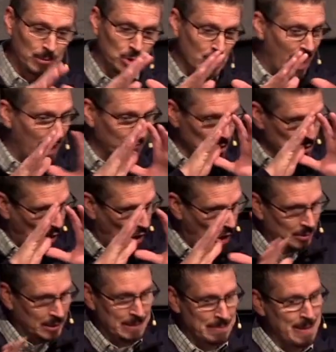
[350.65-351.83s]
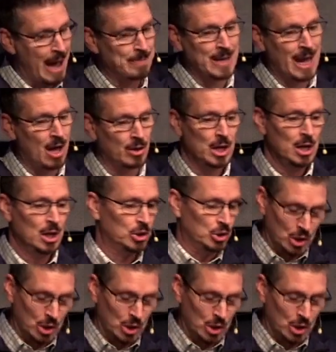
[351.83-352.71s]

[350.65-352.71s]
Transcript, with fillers: Maybe you have yours already mapped out